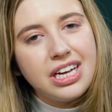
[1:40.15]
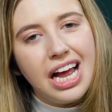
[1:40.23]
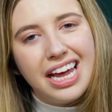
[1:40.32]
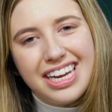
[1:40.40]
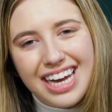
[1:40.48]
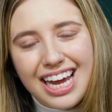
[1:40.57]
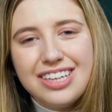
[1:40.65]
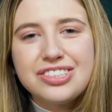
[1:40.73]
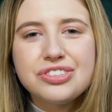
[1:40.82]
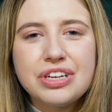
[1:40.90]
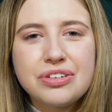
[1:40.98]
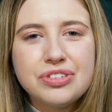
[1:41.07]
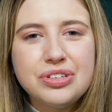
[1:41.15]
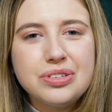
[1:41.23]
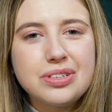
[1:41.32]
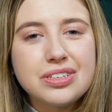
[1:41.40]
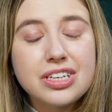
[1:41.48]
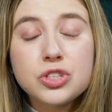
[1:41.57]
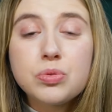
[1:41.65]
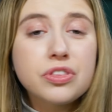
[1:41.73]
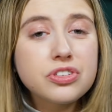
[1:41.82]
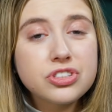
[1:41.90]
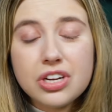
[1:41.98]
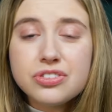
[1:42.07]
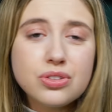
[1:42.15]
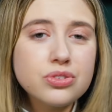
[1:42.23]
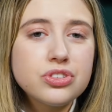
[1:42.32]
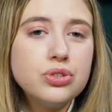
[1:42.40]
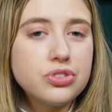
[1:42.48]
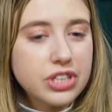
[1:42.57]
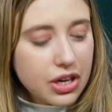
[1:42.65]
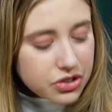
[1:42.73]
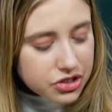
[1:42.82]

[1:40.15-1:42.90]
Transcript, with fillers: and an A string root, because with just those 2 scale